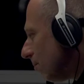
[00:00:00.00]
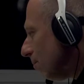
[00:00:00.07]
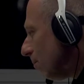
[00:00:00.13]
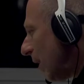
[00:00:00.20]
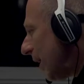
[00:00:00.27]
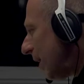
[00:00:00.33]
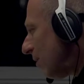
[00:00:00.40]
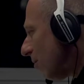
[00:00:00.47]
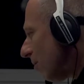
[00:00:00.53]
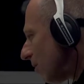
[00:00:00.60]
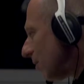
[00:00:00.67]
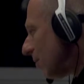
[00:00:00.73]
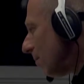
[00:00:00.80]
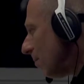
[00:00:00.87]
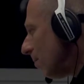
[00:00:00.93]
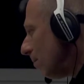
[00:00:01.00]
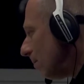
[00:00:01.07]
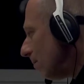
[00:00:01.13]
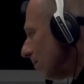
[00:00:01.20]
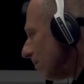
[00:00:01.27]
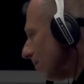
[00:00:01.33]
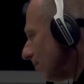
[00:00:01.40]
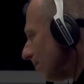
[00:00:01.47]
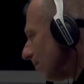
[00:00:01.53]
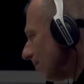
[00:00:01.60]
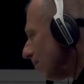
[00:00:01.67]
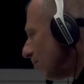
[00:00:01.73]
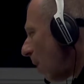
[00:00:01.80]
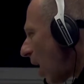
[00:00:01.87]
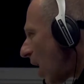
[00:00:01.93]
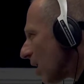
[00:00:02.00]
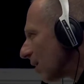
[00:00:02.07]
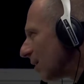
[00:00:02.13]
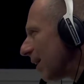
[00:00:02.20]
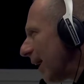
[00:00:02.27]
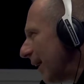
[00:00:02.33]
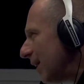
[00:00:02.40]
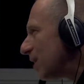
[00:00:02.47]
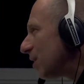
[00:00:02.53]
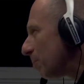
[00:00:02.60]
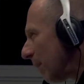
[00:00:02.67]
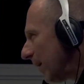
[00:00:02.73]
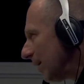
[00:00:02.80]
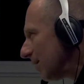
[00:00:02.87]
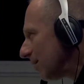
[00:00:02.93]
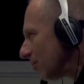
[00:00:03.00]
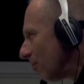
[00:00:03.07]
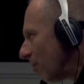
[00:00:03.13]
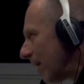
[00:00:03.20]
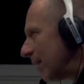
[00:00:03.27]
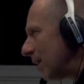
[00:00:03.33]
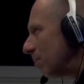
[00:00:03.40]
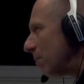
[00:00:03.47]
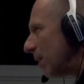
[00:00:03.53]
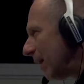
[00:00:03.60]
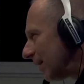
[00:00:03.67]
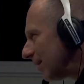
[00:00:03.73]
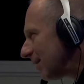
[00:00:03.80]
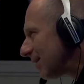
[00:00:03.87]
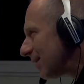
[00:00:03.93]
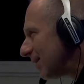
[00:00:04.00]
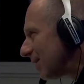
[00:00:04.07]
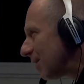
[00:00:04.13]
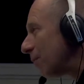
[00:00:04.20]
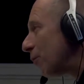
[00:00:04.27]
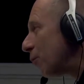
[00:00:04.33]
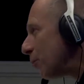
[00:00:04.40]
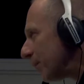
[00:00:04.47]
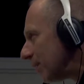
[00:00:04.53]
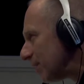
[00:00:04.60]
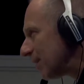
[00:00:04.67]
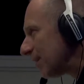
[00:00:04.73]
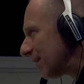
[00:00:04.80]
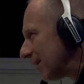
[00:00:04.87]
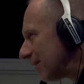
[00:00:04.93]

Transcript: may not mark any space or any place. It's a fluid city.